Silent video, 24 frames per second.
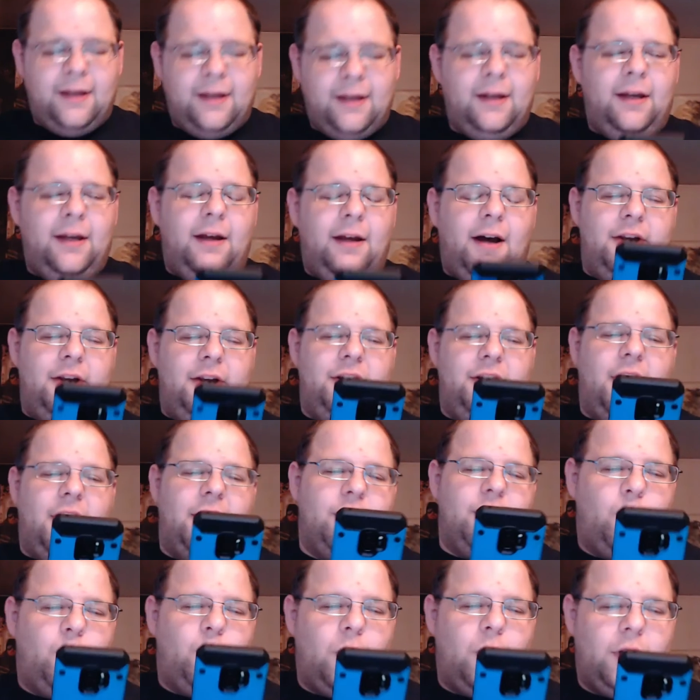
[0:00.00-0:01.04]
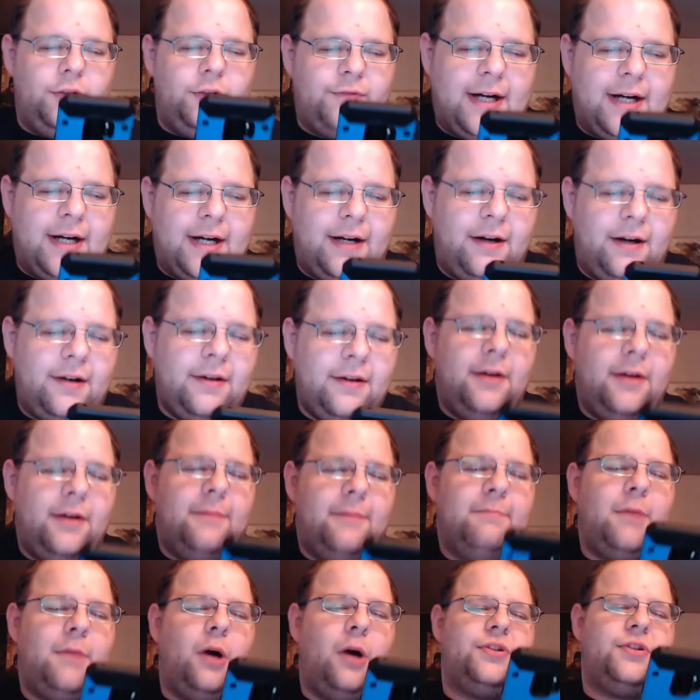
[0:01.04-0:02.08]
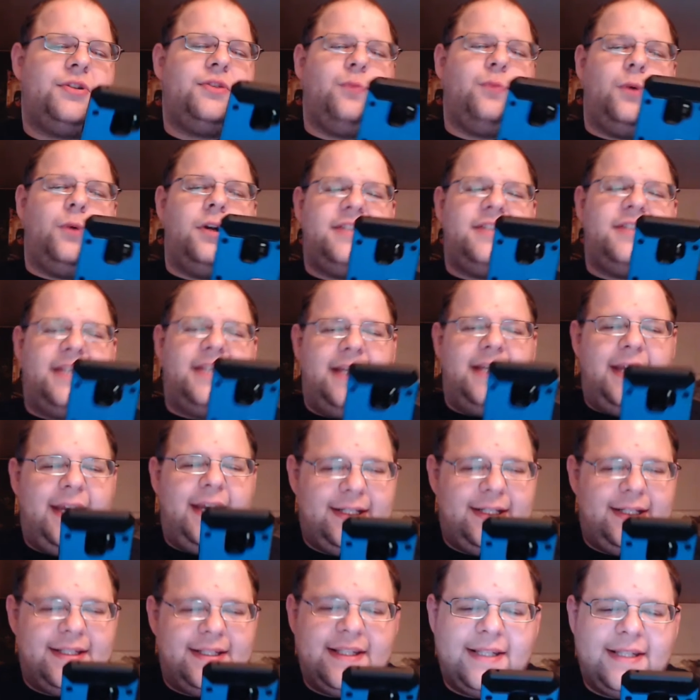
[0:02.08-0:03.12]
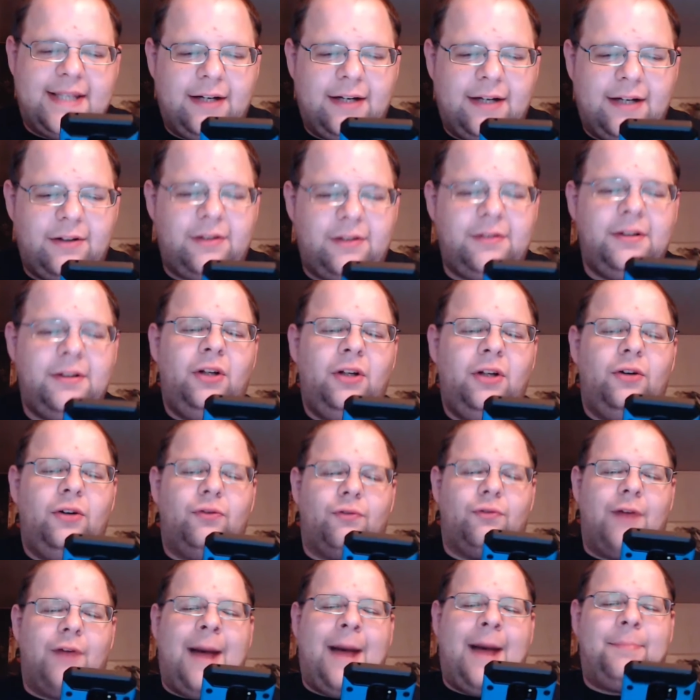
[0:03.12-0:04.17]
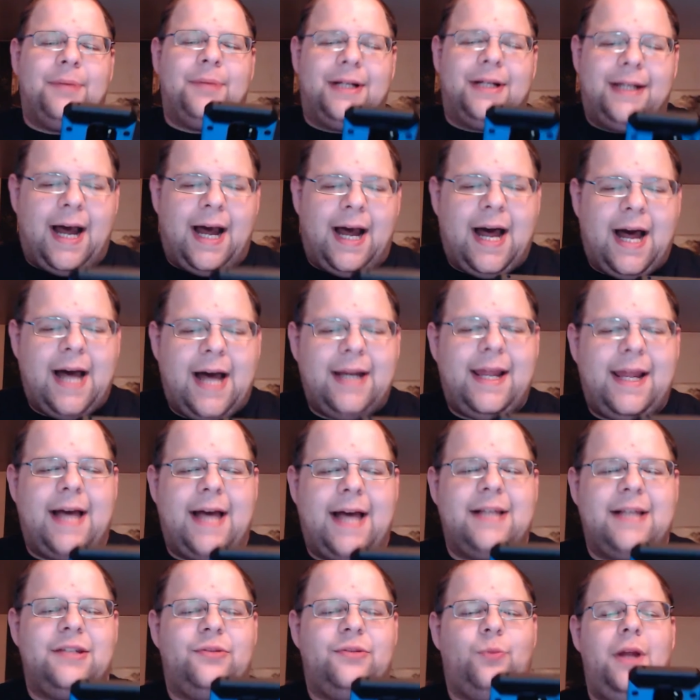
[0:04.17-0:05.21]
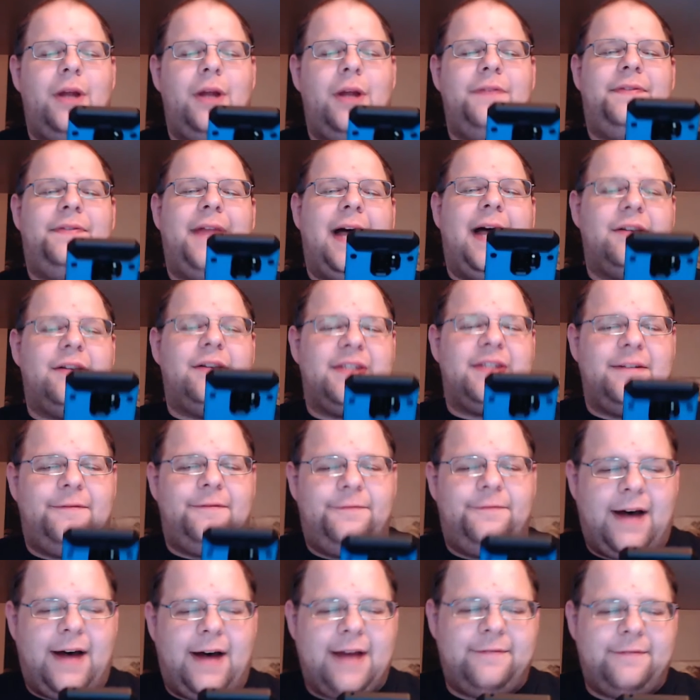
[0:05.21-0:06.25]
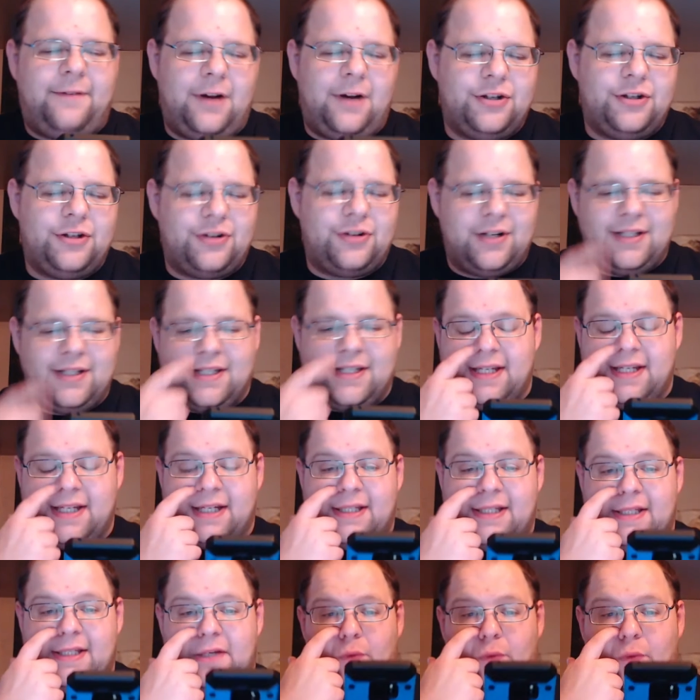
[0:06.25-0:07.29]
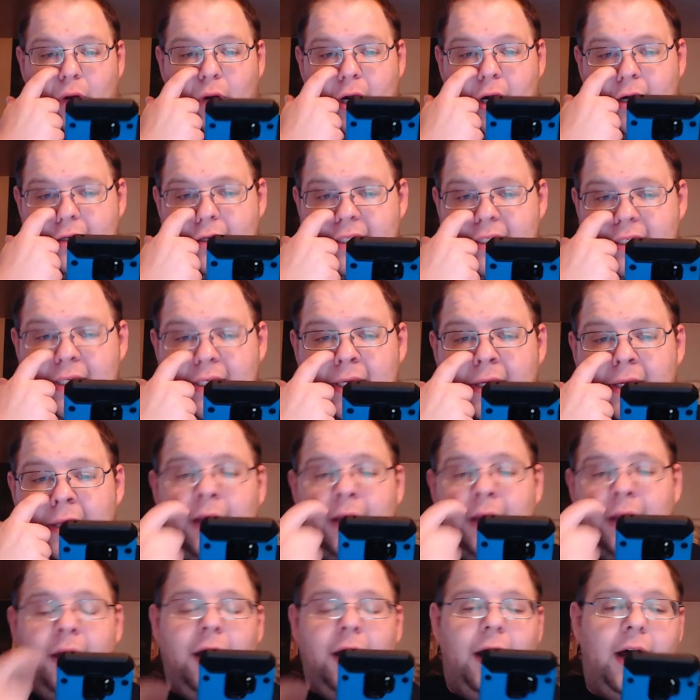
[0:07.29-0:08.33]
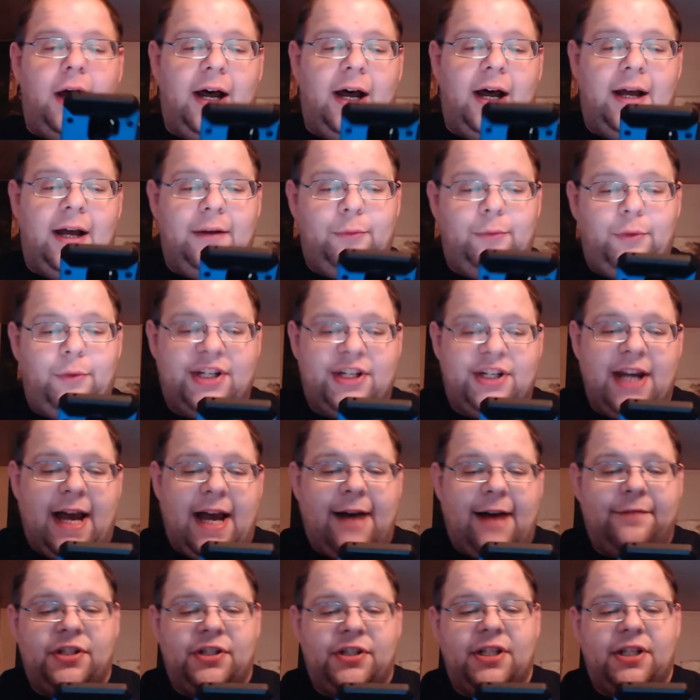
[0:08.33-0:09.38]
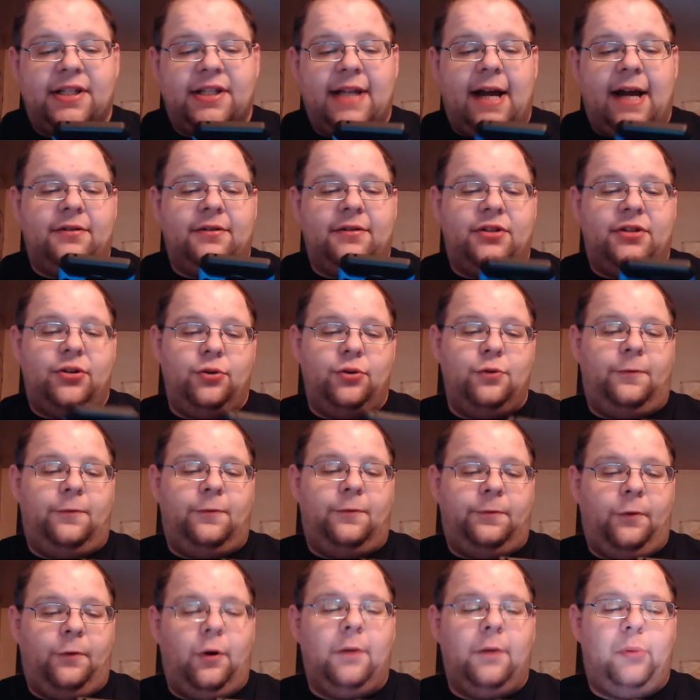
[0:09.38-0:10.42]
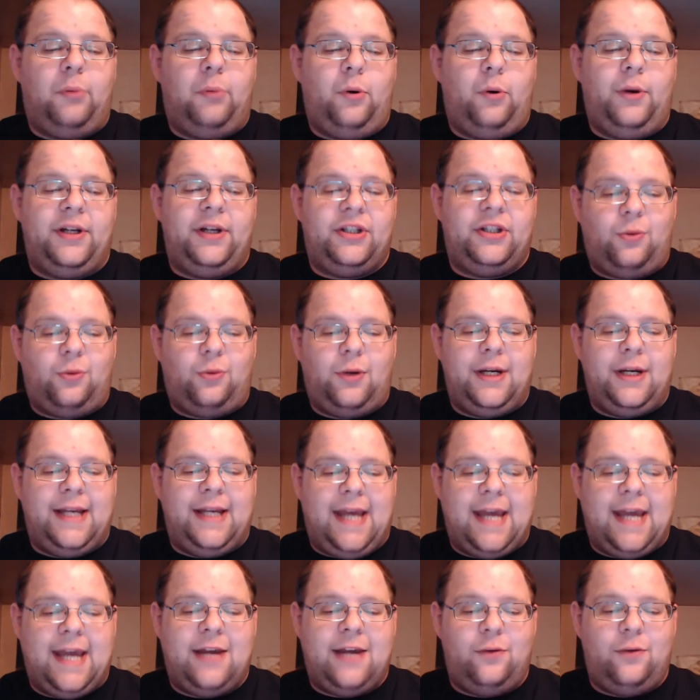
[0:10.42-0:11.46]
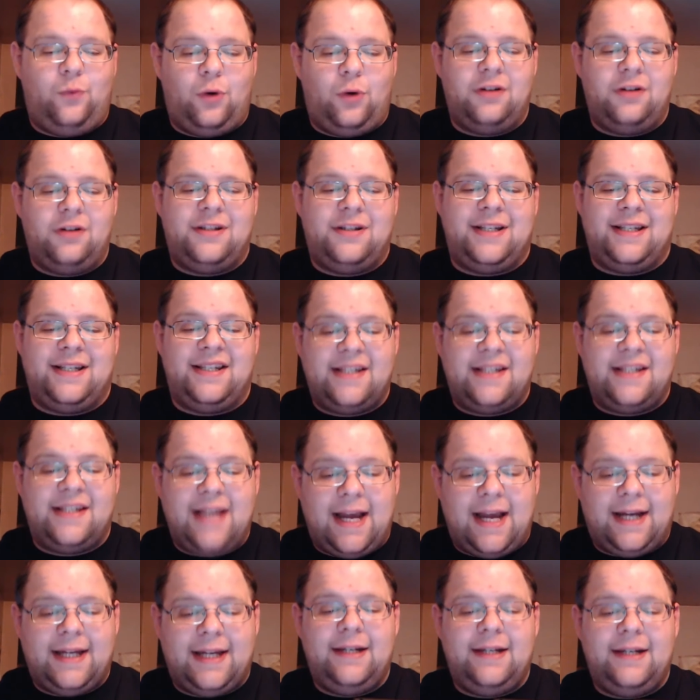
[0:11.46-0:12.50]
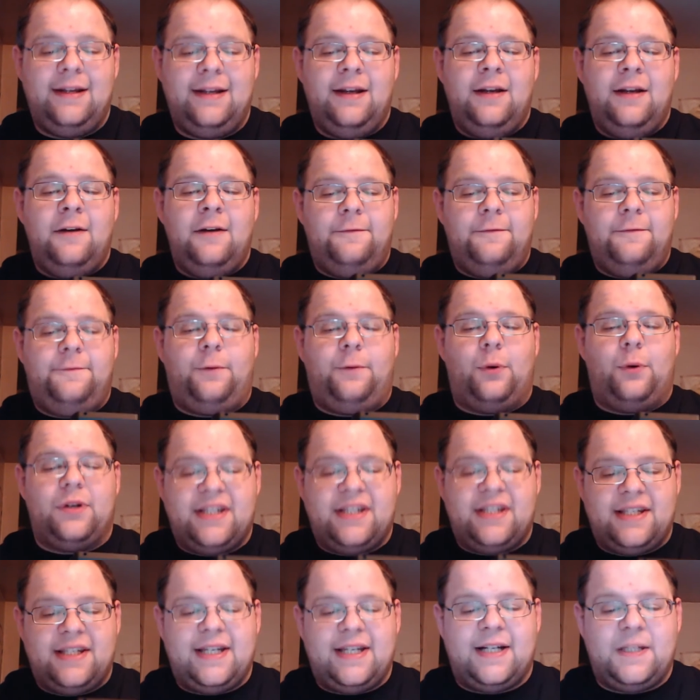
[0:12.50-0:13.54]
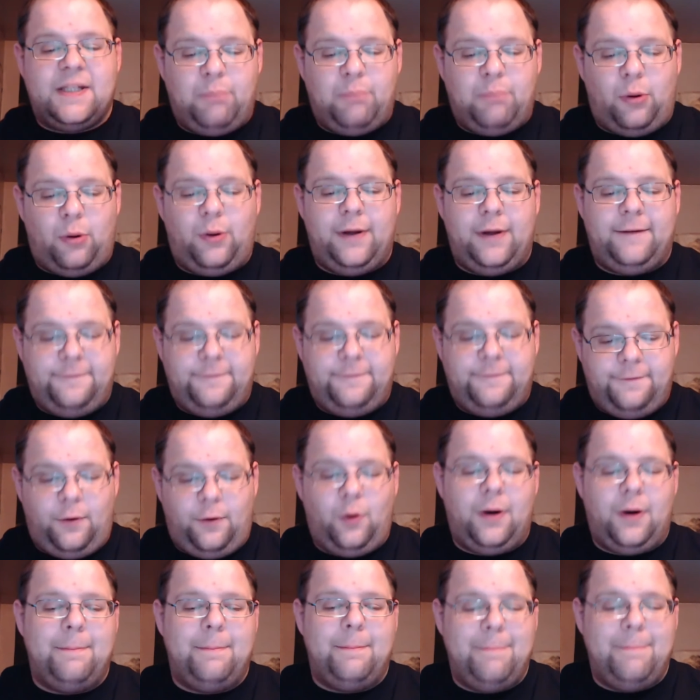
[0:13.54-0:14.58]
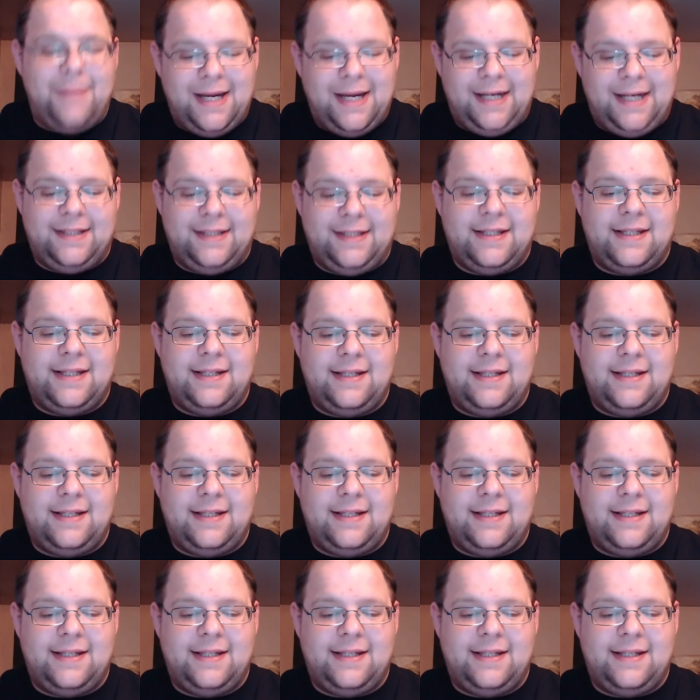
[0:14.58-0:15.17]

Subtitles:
Another world record, most words in a hit single. Rap God has 1,560 words, which averages out to 4.28 words a second for 6.4 minutes.